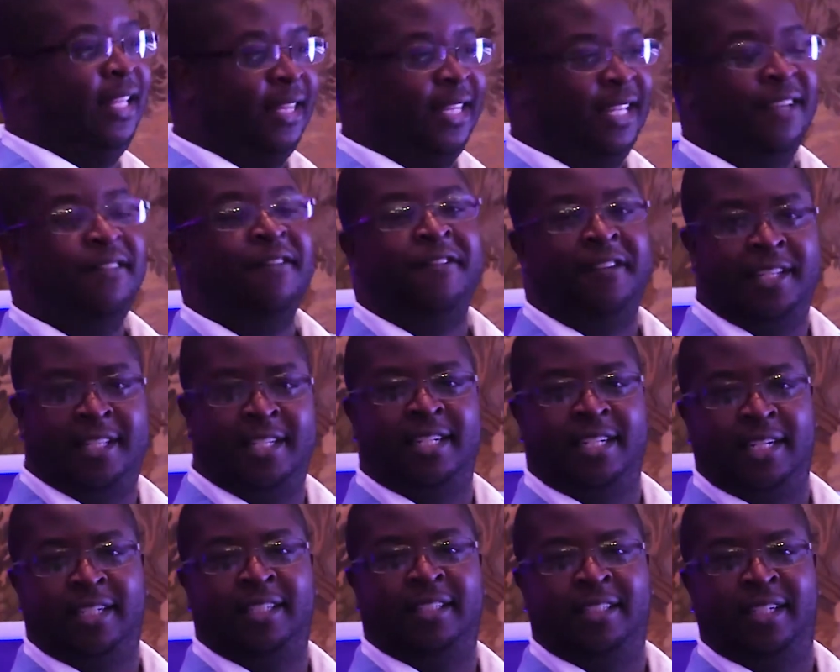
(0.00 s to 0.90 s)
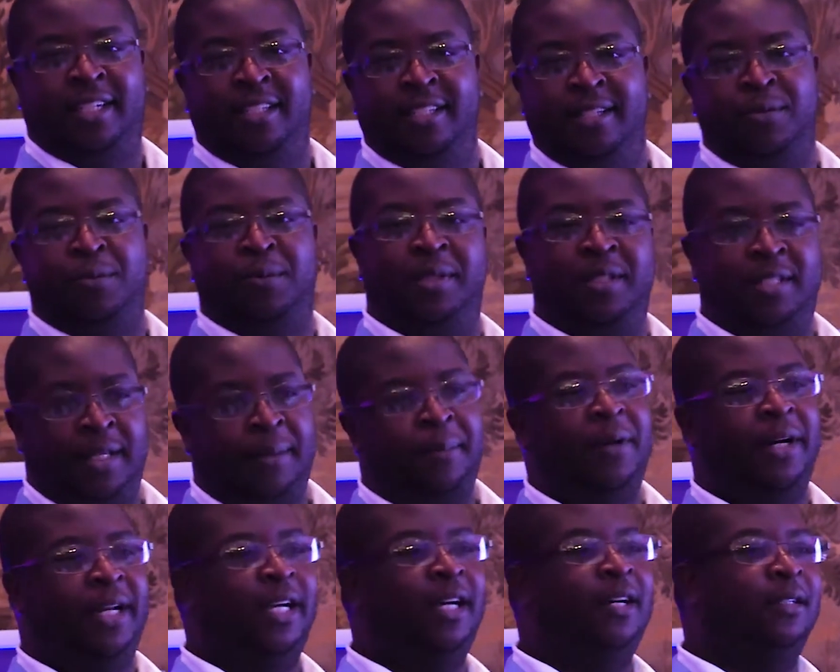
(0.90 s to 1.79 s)
the infrastructure is with
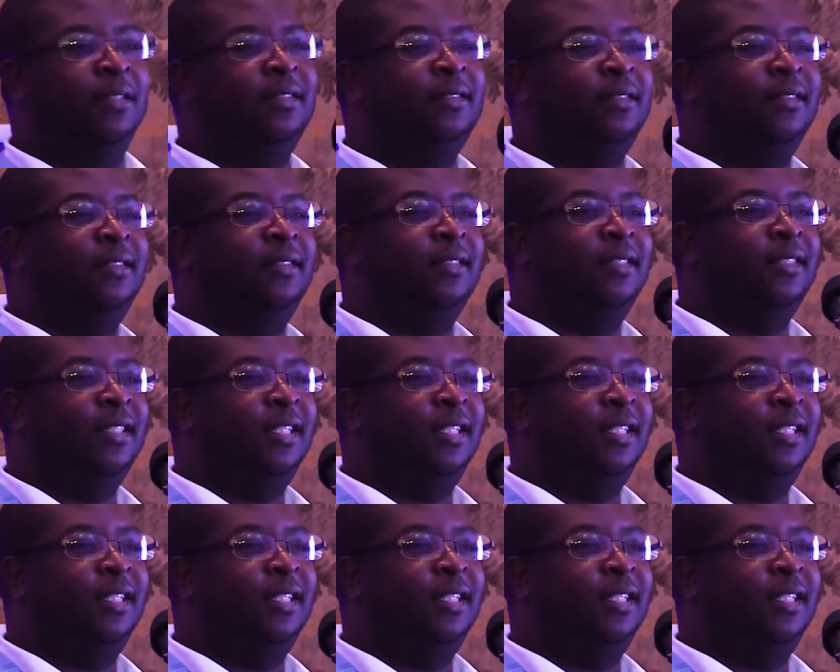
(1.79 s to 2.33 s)
someone else.